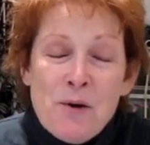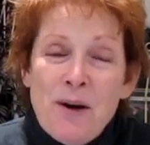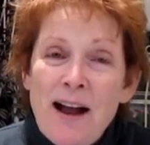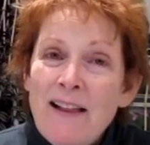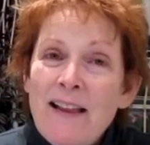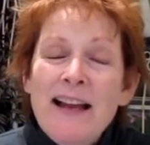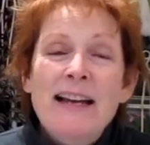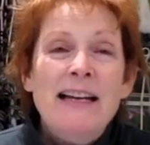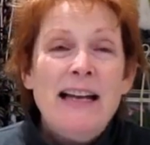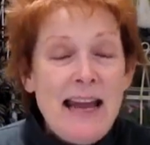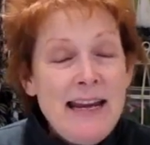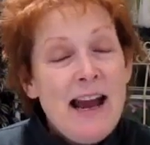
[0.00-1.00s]
Well,
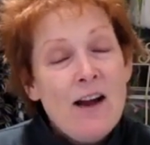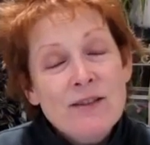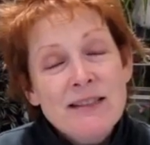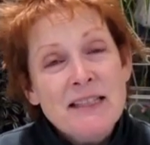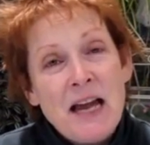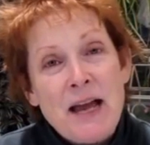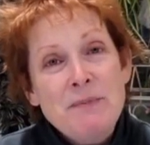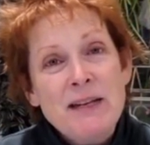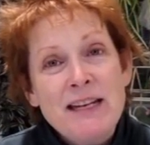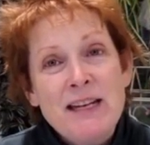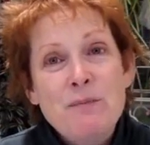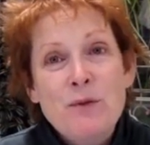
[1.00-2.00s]
and now it's time to
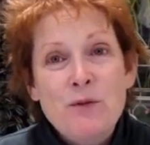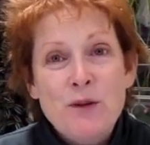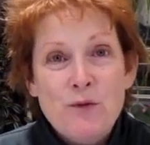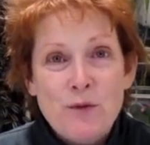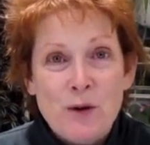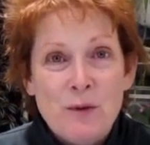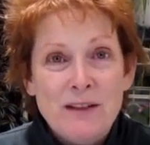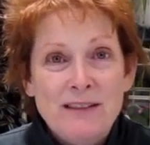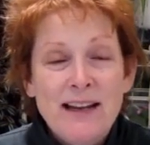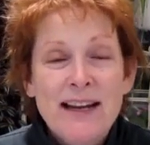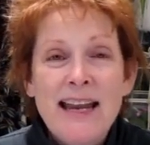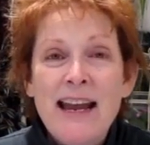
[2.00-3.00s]
keep moving forward.
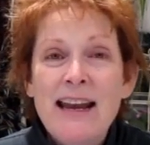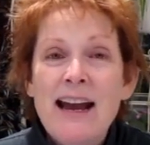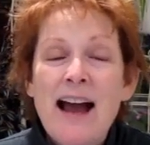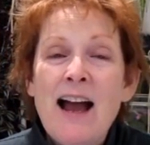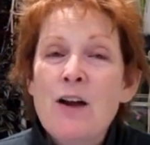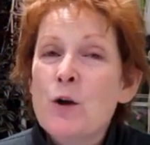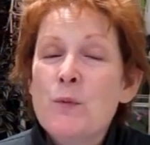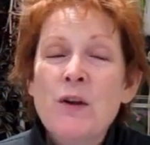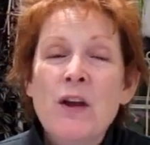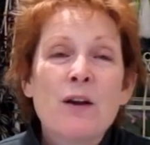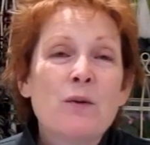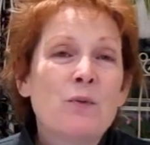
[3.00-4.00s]
Again, I hope you
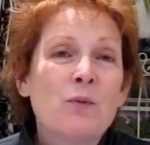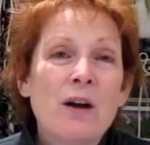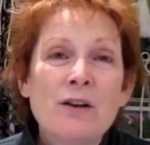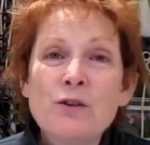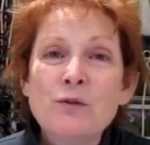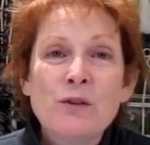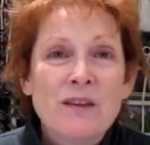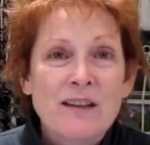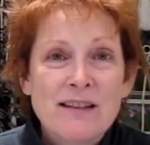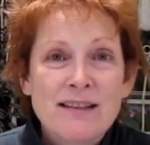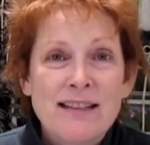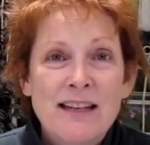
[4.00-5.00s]
had a wonderful
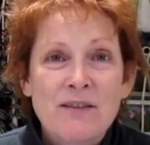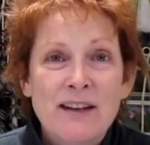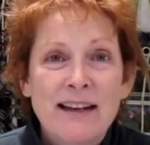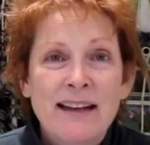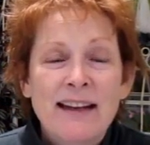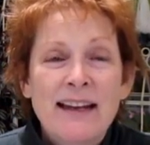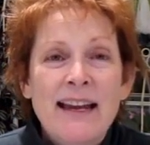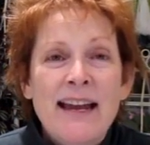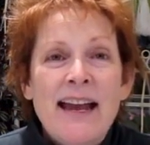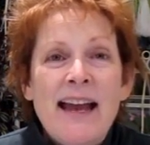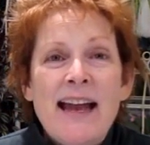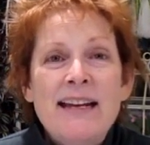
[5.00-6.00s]
Thanksgiving.
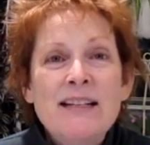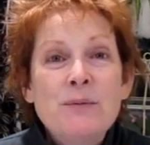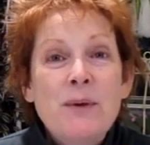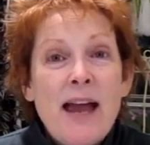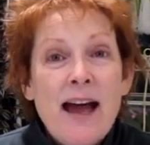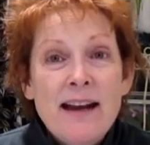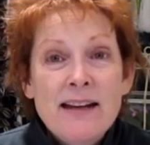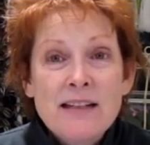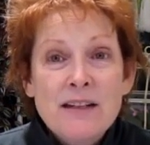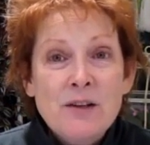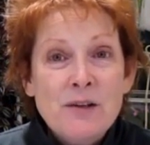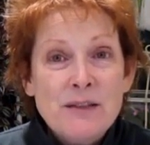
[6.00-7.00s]
And as we head
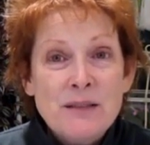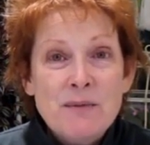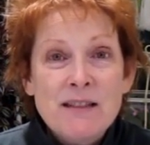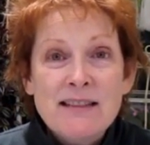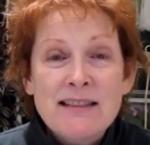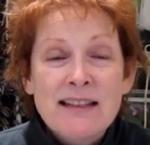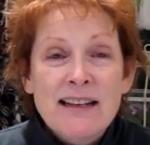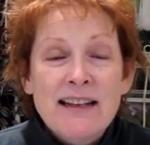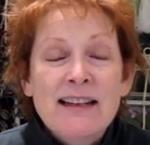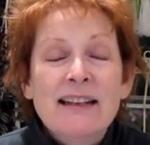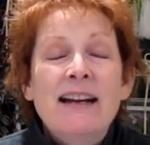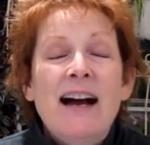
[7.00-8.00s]
into Christmas,
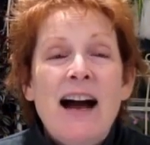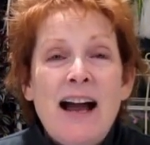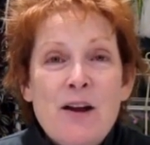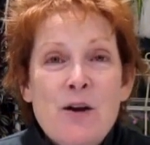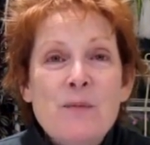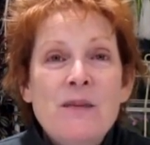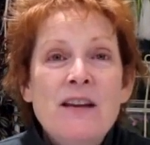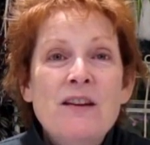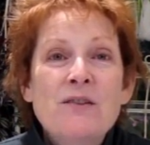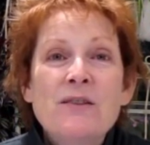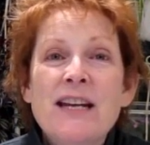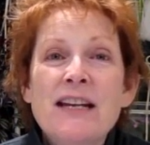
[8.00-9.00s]
I hope that
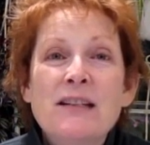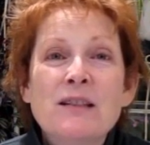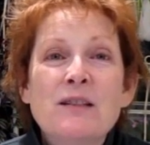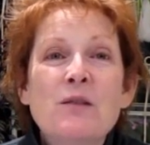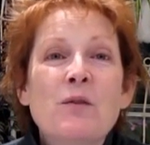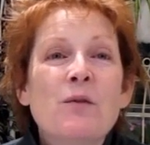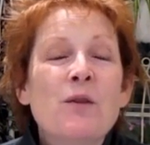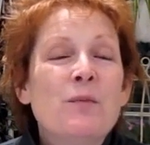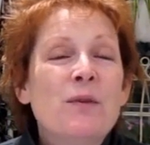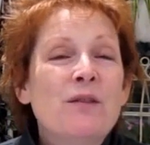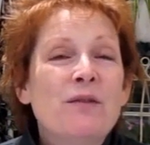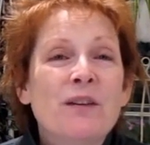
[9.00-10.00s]
your days will
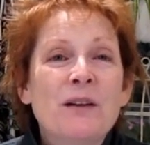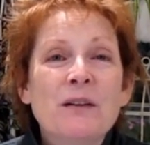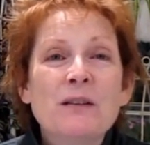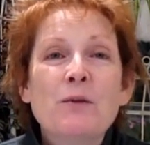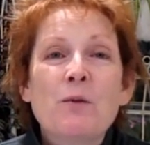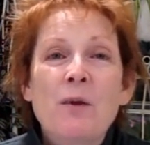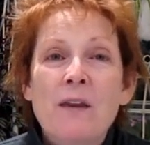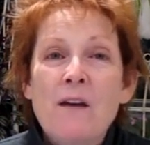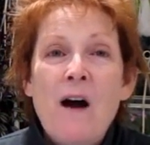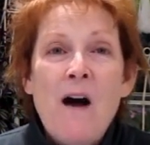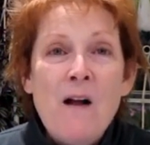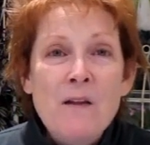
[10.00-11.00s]
be filled with
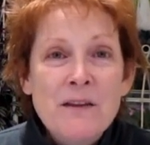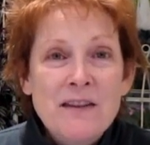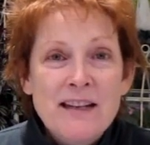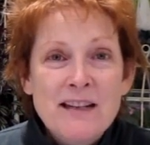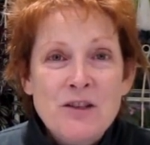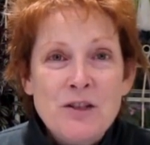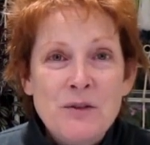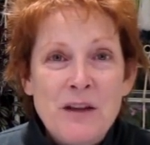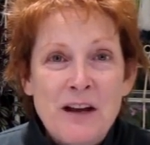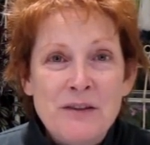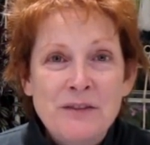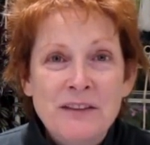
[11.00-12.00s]
all the things you
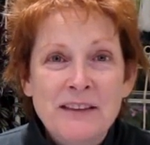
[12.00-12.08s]
love.